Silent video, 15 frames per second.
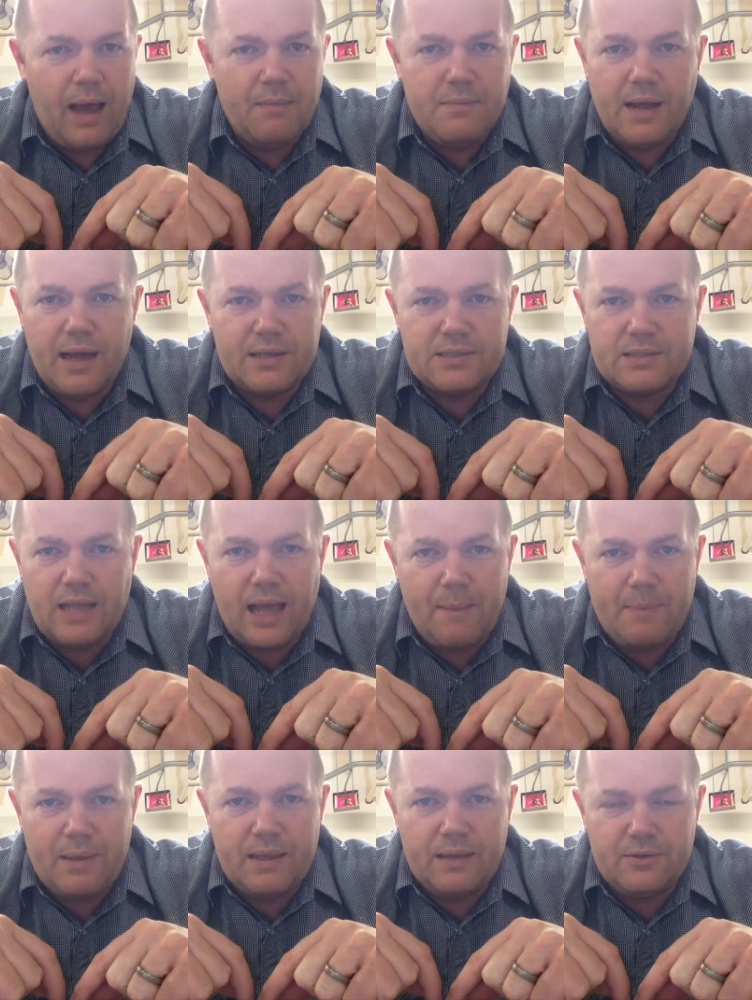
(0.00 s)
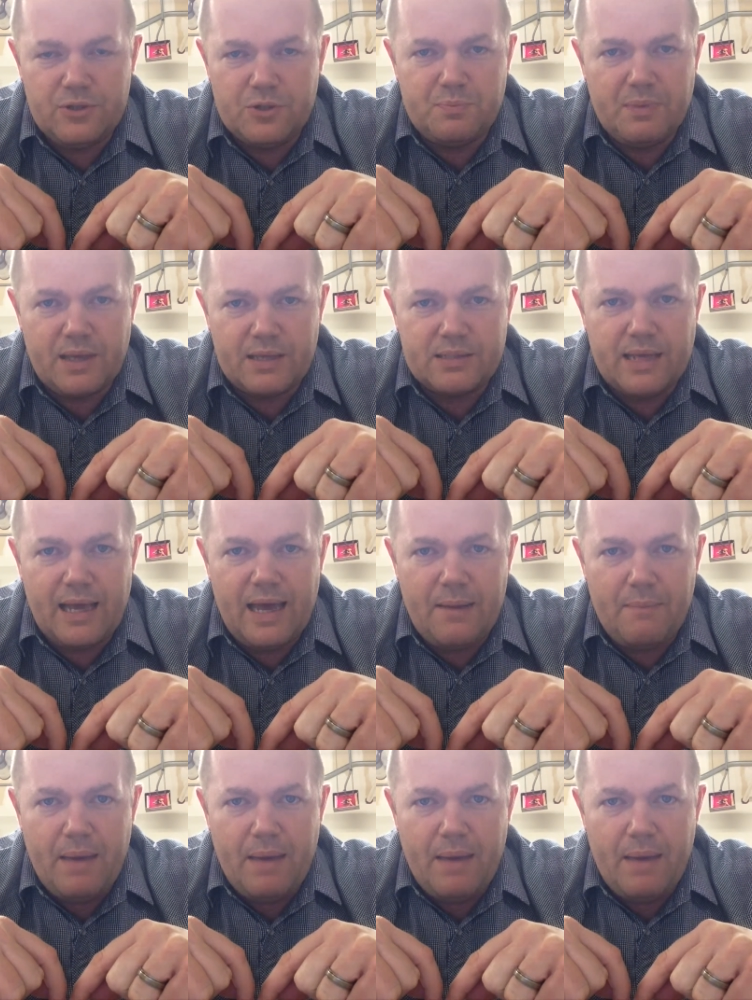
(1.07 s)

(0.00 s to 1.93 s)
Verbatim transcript: I'm not stopping just because I had